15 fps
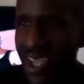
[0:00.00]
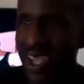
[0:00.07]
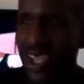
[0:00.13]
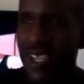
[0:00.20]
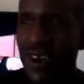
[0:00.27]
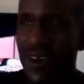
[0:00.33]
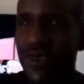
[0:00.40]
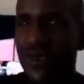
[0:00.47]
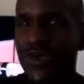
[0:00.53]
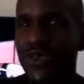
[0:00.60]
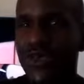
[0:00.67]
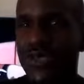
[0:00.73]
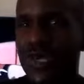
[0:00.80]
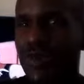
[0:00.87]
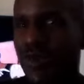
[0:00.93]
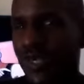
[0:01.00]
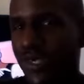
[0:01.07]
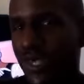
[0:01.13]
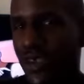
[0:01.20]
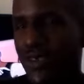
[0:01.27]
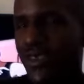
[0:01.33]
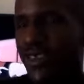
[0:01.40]
And he also can see what
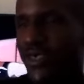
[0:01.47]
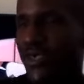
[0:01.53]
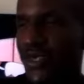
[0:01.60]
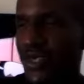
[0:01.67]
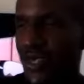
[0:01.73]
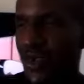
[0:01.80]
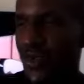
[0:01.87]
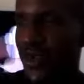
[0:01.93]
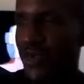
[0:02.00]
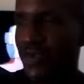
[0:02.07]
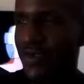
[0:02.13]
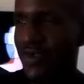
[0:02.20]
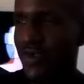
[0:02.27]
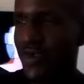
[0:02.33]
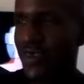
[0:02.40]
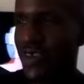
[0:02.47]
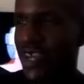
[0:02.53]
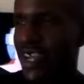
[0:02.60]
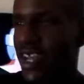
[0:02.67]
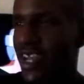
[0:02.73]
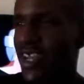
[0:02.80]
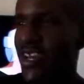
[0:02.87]
Terry can see or whatever, too.
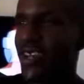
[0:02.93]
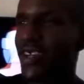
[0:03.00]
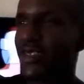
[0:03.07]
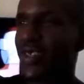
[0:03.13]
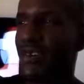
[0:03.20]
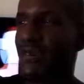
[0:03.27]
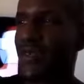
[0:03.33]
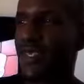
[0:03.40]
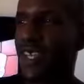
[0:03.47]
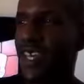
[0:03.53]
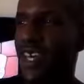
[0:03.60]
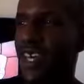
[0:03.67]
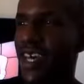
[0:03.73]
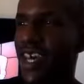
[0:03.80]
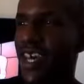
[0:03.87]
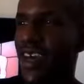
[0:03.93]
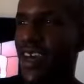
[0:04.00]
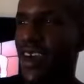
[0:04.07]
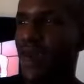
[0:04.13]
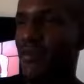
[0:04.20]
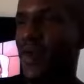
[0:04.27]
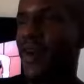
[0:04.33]
So I'm saying,
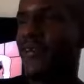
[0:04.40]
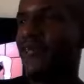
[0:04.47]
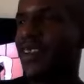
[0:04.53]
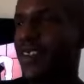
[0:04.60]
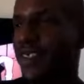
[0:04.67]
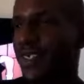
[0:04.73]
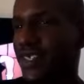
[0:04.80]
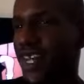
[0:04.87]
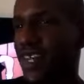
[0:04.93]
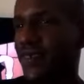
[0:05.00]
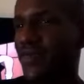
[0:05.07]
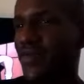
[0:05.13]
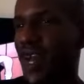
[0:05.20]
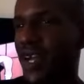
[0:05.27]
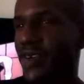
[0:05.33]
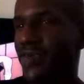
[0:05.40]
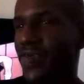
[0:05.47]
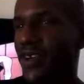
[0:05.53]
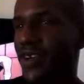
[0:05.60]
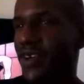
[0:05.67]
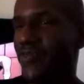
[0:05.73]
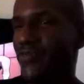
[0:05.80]
but eventually, like
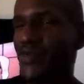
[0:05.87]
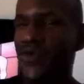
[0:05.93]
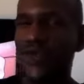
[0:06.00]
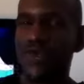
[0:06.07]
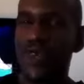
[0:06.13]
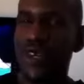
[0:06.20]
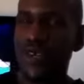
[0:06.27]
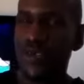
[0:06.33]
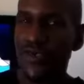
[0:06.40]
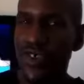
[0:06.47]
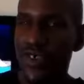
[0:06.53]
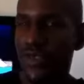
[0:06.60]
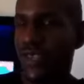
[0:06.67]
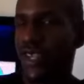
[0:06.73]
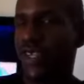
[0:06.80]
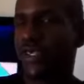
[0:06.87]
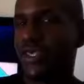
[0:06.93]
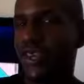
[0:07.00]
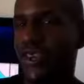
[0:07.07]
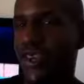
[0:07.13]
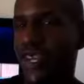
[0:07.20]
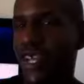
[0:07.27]
Bruce Wayne agrees to let
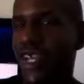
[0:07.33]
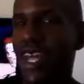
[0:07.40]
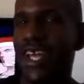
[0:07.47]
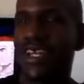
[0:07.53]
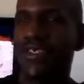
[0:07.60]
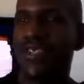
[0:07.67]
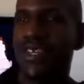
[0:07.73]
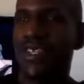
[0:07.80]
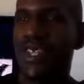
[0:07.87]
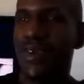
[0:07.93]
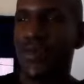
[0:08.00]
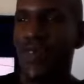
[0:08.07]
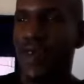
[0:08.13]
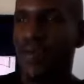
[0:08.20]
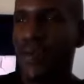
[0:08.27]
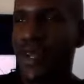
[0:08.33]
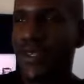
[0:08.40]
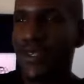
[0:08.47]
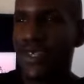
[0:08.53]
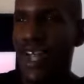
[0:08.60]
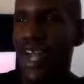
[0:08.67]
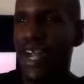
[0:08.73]
Terry, like, because they
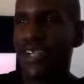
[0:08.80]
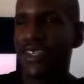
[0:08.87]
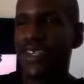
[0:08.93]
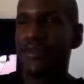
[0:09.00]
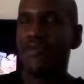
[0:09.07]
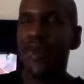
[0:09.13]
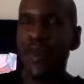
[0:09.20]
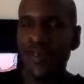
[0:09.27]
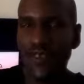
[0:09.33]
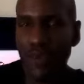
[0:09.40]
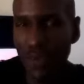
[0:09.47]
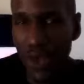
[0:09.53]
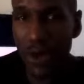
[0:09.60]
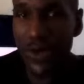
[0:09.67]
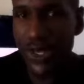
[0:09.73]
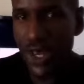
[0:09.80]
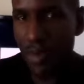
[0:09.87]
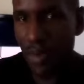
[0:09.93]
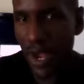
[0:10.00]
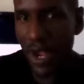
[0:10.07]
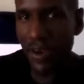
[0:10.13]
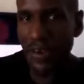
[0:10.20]
mentioned the idea that both of them lost their
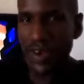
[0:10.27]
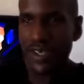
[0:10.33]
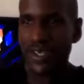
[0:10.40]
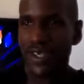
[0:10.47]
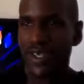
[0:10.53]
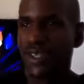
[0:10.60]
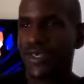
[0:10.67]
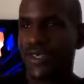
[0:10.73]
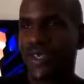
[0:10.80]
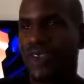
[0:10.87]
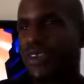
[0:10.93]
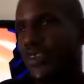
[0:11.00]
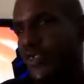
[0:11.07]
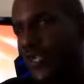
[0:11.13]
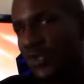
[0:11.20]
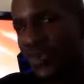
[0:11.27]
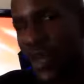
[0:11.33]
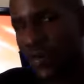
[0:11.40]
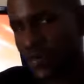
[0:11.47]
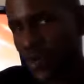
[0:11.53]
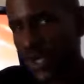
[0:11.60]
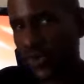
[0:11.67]
parents, because Terry knows
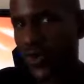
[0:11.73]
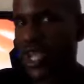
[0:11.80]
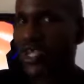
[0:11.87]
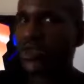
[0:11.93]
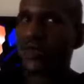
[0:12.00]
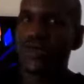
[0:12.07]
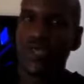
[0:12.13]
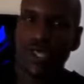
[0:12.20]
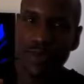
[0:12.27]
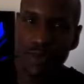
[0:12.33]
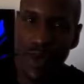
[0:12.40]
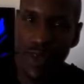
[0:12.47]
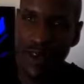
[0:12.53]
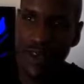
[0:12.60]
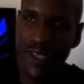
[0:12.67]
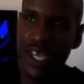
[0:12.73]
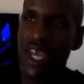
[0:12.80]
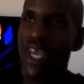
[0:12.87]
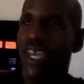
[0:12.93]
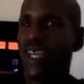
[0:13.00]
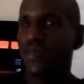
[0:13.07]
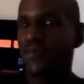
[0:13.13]
about Bruce Wayne losing his parents,
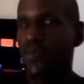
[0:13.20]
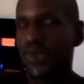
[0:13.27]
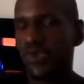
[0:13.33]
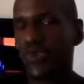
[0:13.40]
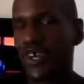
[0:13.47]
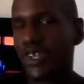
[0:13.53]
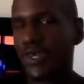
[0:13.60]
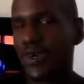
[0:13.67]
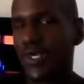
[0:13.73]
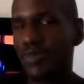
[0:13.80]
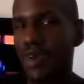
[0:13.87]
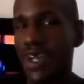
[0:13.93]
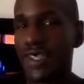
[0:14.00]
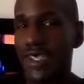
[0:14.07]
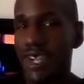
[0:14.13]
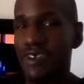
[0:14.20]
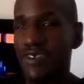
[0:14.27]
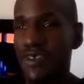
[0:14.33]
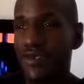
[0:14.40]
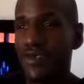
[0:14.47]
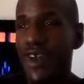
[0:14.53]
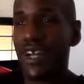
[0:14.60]
and Bruce Wayne knows about
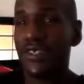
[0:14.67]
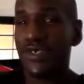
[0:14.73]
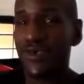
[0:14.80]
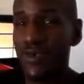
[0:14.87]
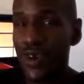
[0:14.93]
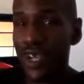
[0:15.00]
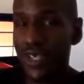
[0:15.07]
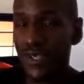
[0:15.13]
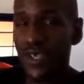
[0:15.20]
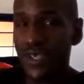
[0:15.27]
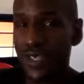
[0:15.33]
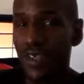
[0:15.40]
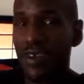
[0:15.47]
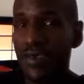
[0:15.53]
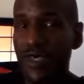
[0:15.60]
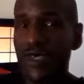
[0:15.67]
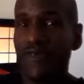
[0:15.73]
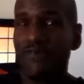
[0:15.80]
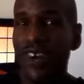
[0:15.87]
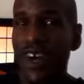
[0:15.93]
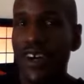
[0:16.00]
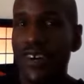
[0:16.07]
Terry, who has just lost his
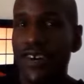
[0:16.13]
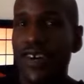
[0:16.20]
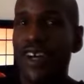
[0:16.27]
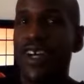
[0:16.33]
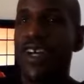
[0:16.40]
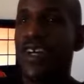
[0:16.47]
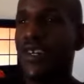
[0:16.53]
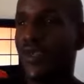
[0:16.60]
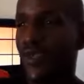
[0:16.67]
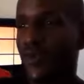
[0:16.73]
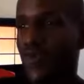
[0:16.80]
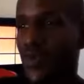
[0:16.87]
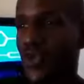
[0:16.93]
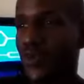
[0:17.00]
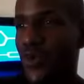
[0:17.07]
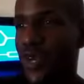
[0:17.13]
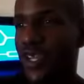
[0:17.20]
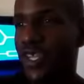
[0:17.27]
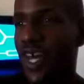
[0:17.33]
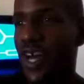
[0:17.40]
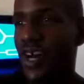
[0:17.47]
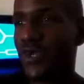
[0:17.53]
father. So Bruce Wayne
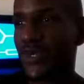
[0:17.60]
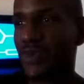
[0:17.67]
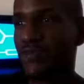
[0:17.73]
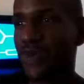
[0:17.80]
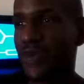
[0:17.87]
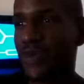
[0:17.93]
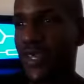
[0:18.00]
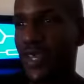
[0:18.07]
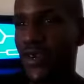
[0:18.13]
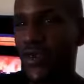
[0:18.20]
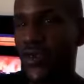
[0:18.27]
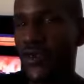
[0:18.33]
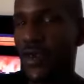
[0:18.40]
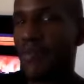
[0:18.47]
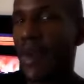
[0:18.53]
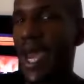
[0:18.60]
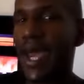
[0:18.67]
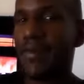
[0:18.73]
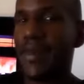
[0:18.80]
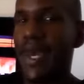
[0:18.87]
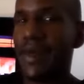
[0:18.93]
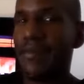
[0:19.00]
allows him to take on the
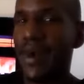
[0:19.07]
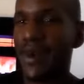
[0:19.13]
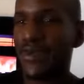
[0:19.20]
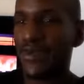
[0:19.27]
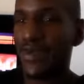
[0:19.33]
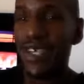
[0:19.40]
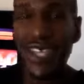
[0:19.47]
Batman mantle.